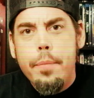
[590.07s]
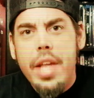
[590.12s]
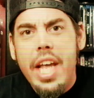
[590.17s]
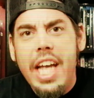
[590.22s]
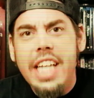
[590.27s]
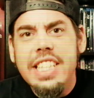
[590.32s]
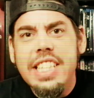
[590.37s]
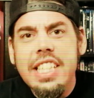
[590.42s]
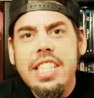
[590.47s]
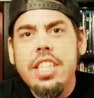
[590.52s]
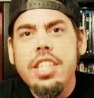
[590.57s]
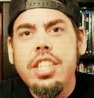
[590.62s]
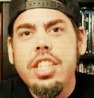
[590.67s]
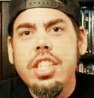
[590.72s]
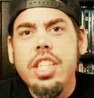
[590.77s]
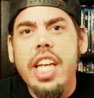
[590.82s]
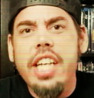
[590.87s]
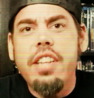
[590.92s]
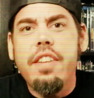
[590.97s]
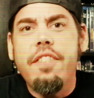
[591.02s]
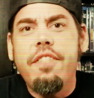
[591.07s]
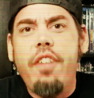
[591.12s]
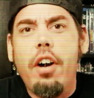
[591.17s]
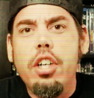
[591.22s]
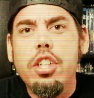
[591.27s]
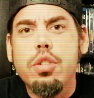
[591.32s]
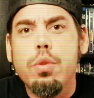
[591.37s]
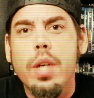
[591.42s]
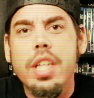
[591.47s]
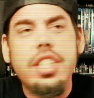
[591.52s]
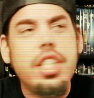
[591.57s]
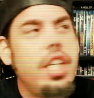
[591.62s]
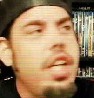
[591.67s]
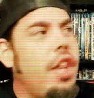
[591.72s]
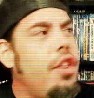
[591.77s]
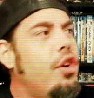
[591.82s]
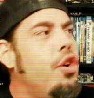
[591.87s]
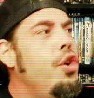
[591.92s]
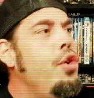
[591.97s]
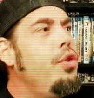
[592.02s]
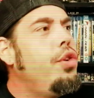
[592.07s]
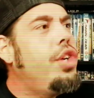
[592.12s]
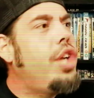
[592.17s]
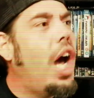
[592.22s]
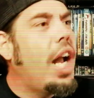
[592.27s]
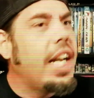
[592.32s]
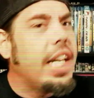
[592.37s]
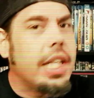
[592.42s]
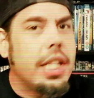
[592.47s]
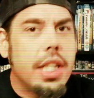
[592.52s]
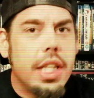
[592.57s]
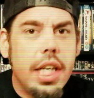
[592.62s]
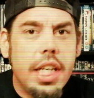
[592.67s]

is this is just like the first one. It's another whodunit.